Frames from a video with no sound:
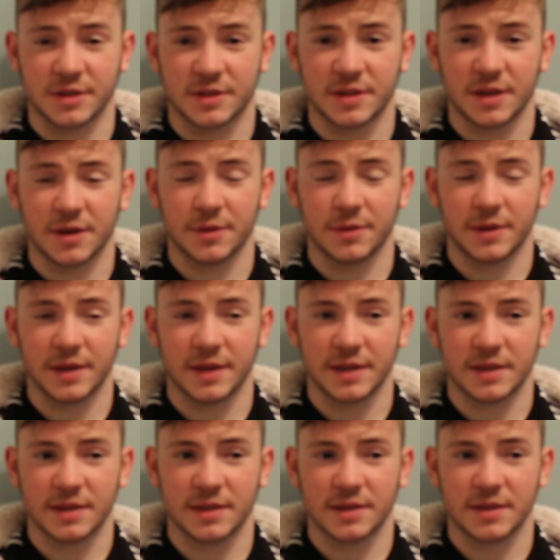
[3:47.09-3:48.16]
So it
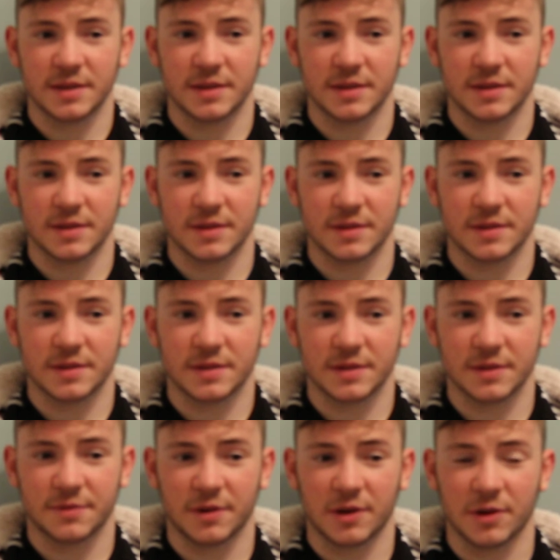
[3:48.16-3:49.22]

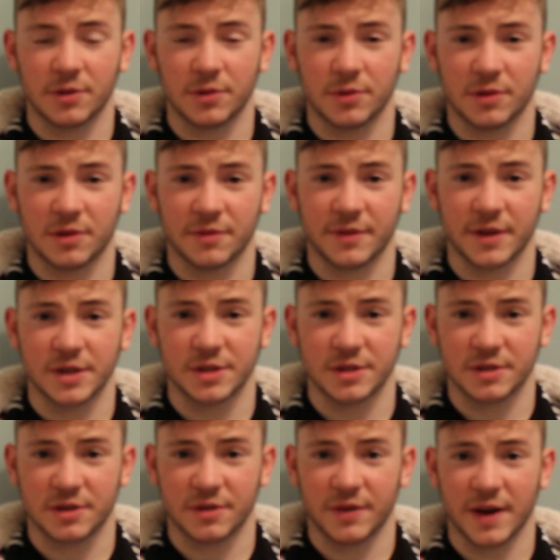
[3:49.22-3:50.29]
followed all the conventions
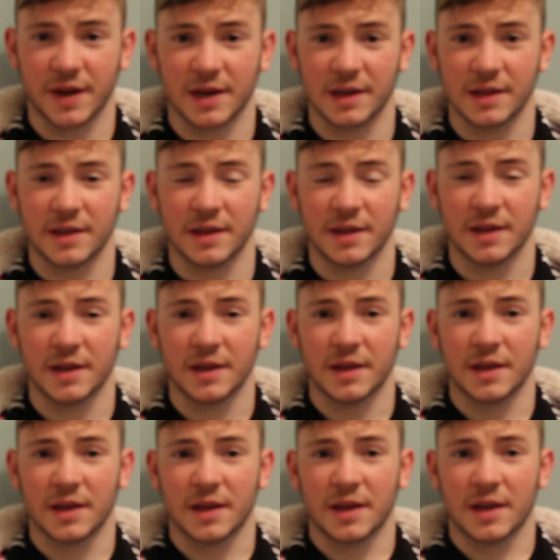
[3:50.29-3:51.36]
correctly,
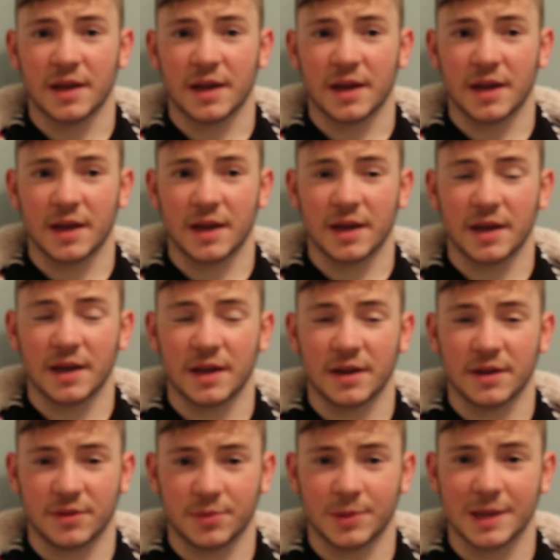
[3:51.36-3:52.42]
and
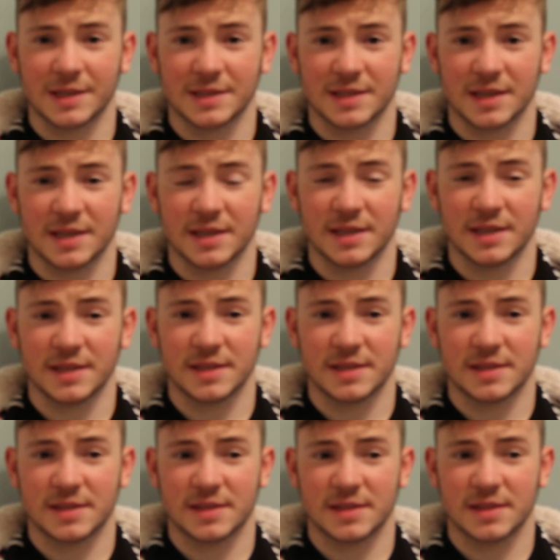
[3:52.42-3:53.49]
as well as that
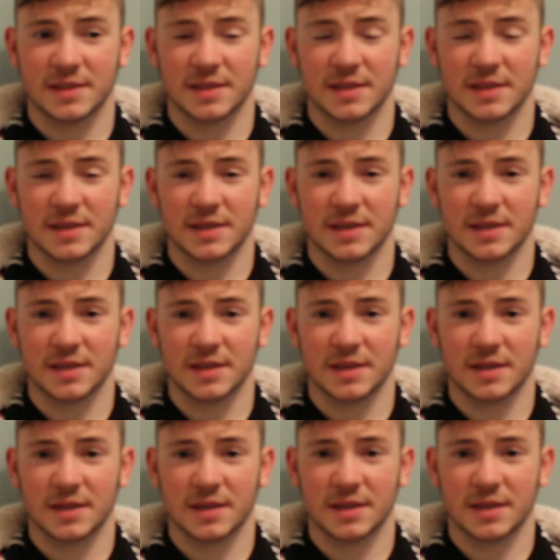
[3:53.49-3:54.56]
it's
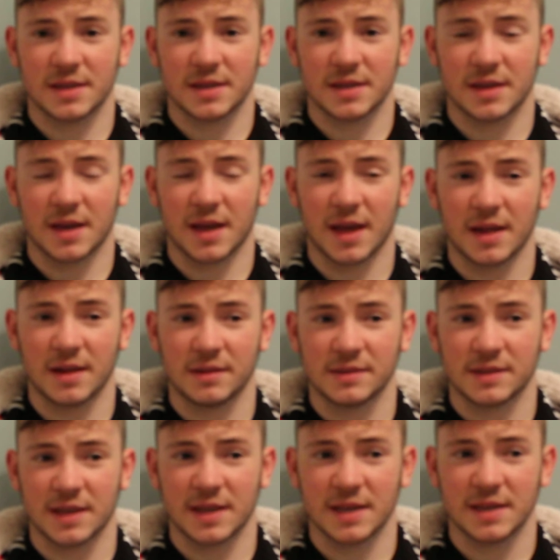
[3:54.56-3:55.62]
held
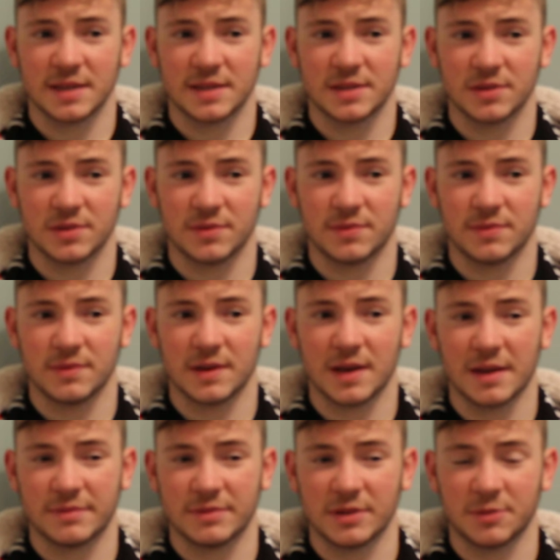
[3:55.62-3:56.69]
a sort of
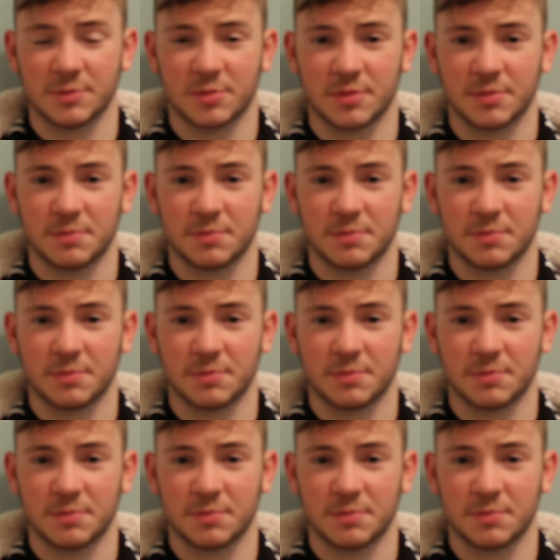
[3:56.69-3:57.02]
level of